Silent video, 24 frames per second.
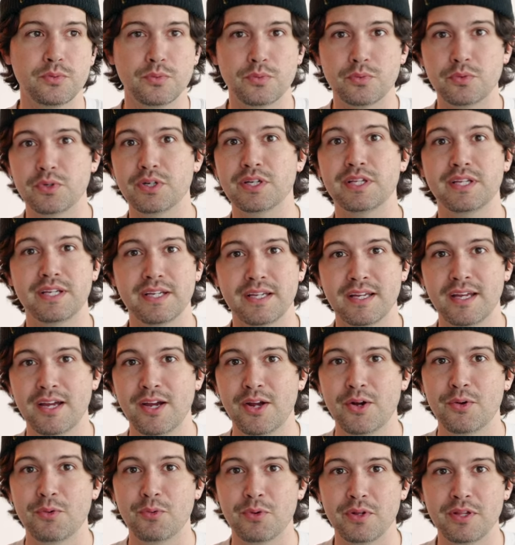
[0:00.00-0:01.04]
really
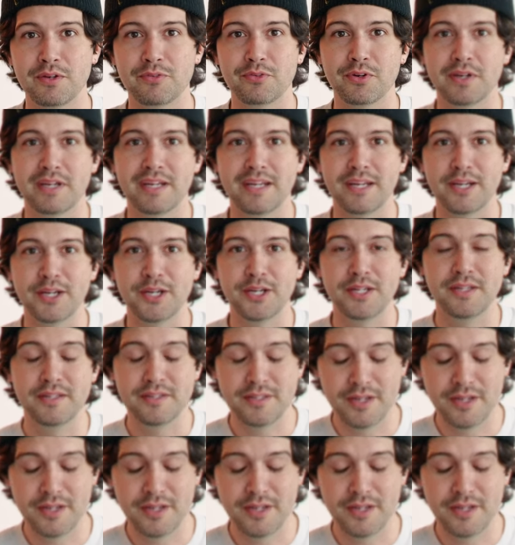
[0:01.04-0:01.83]
freaking good.